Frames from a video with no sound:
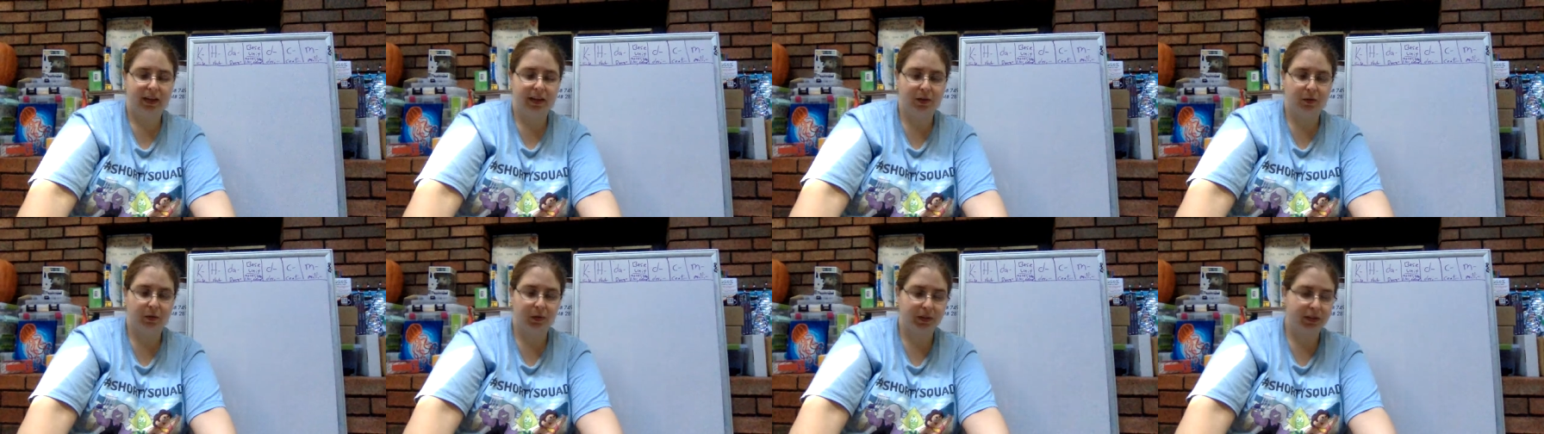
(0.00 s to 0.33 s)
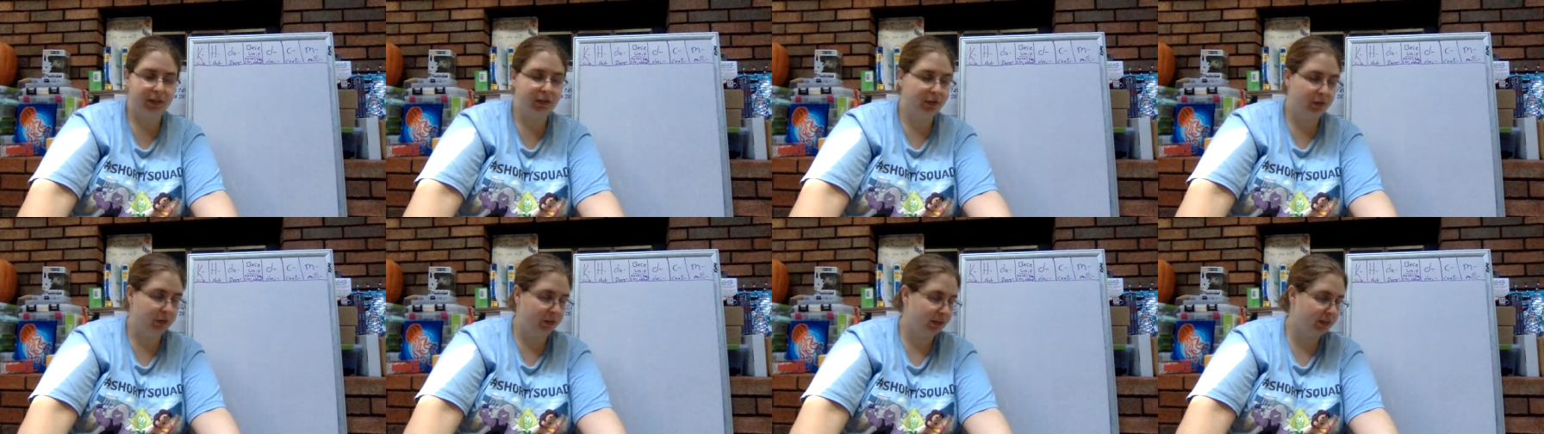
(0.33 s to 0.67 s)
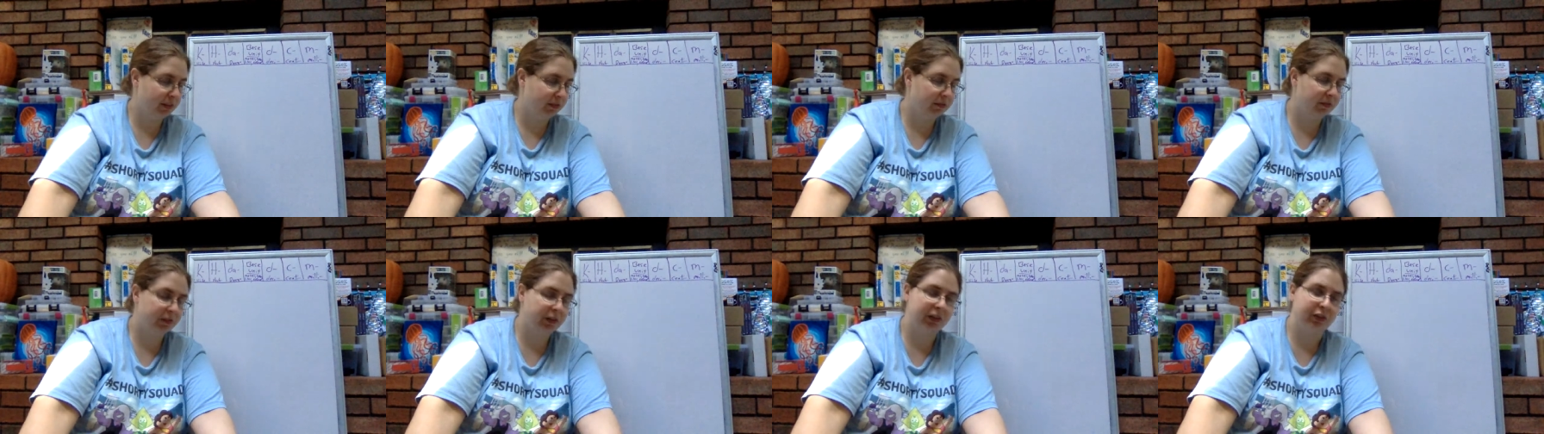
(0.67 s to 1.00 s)
order to do the
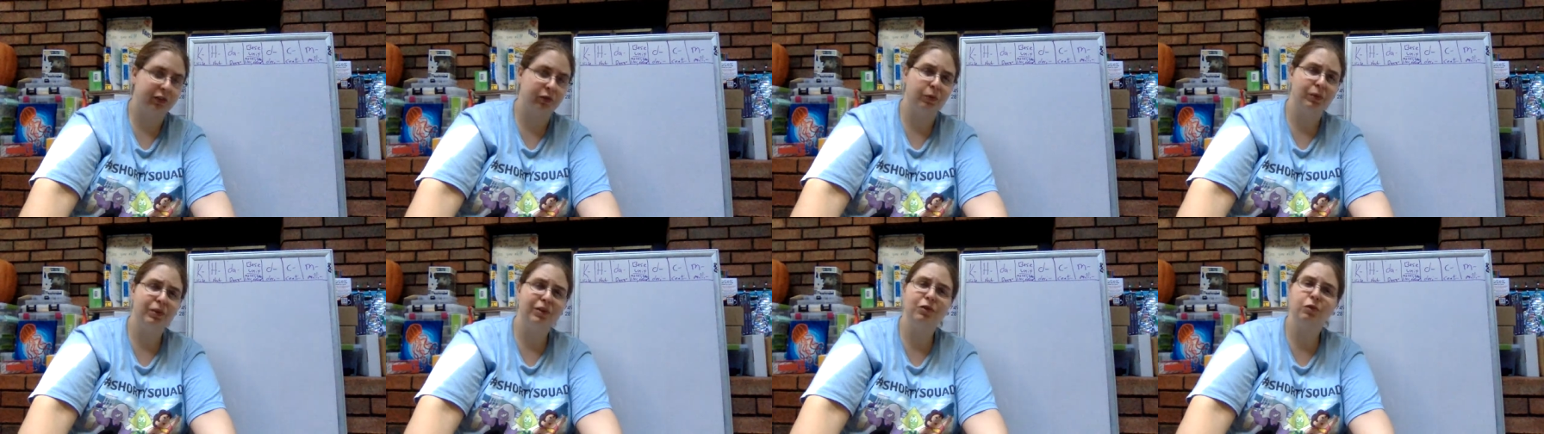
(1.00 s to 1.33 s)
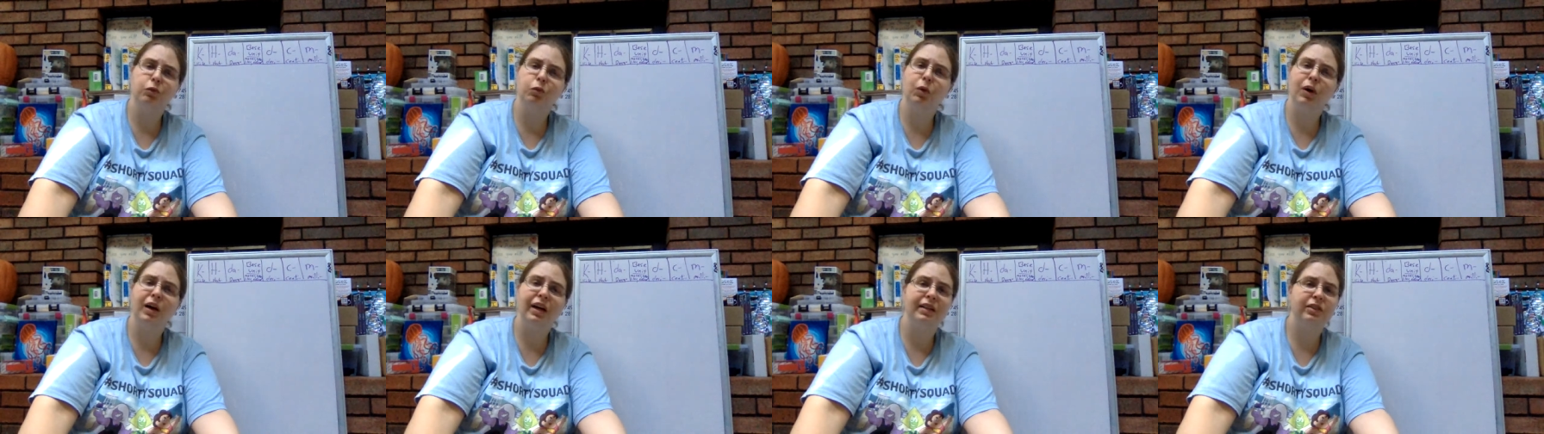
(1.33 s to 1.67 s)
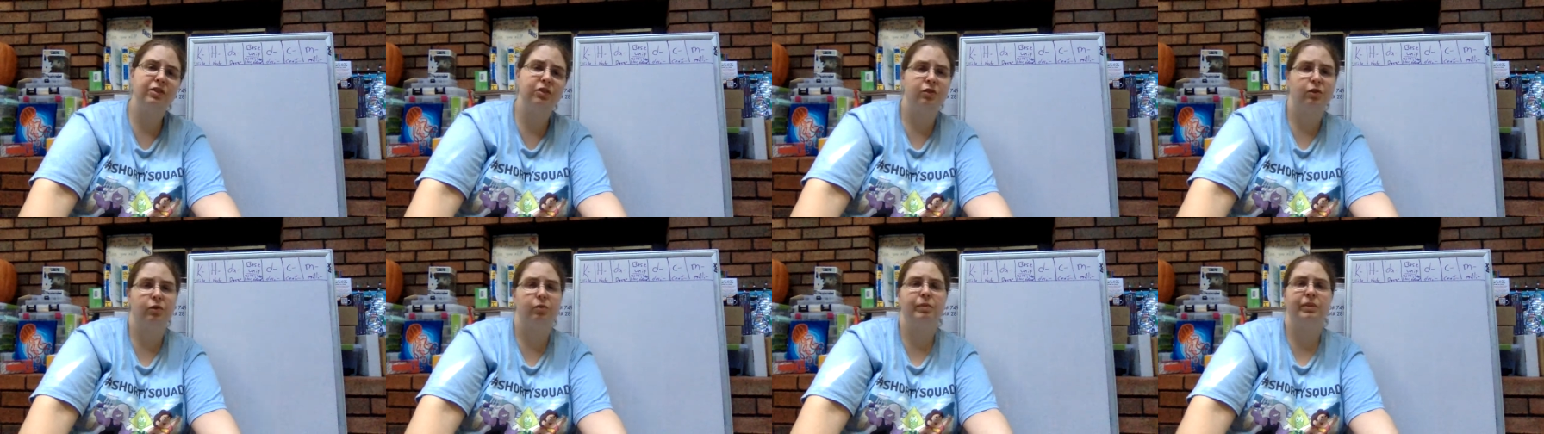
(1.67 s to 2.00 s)
conversions, which is why
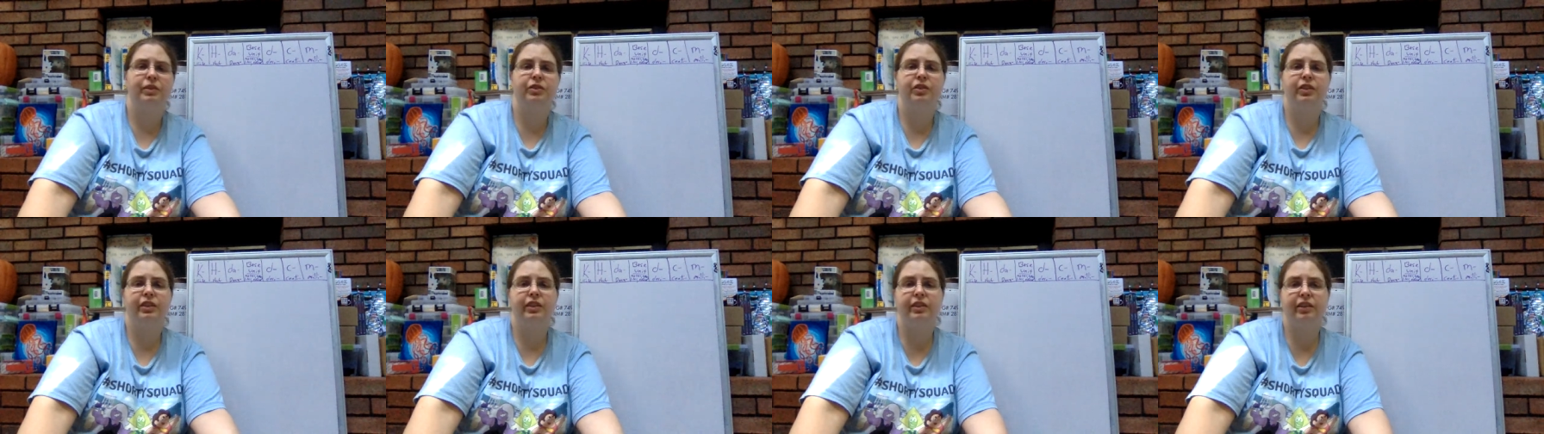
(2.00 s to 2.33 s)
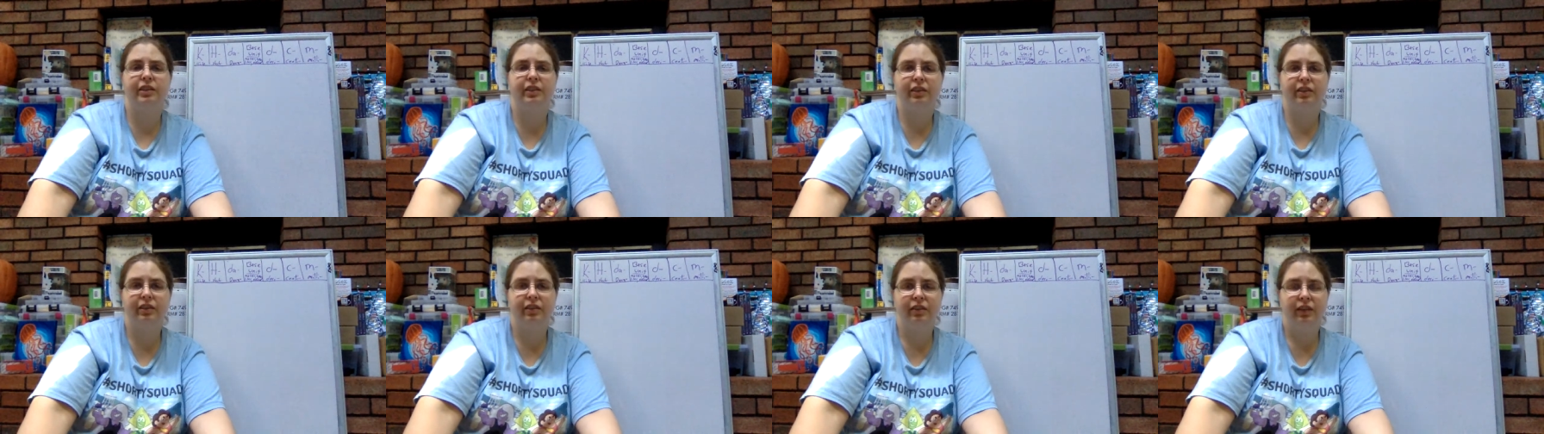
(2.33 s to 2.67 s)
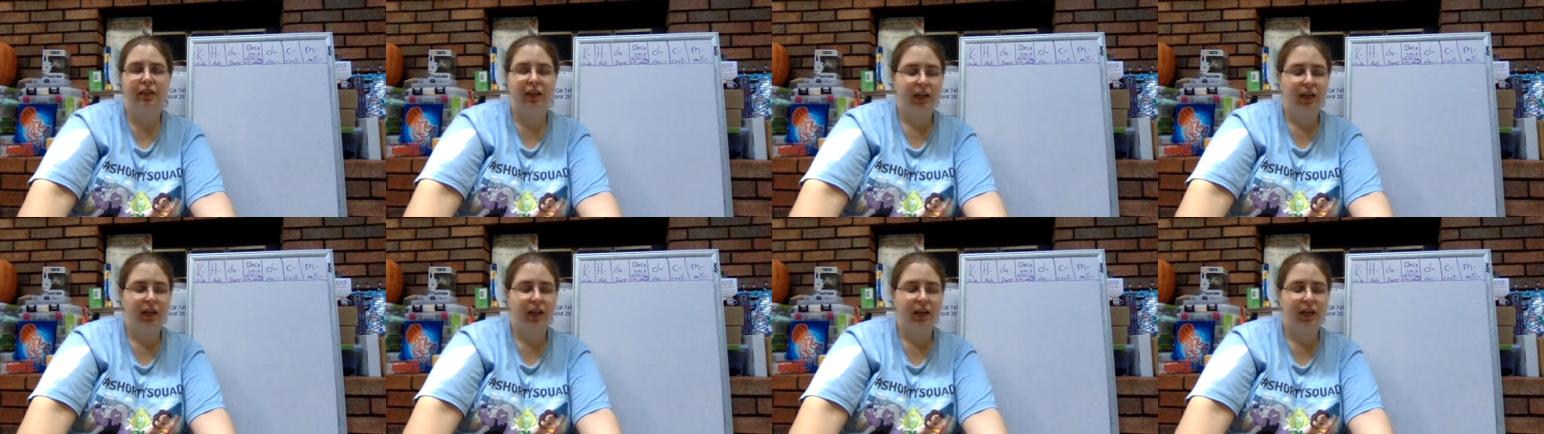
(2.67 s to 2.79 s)
it's so much easier.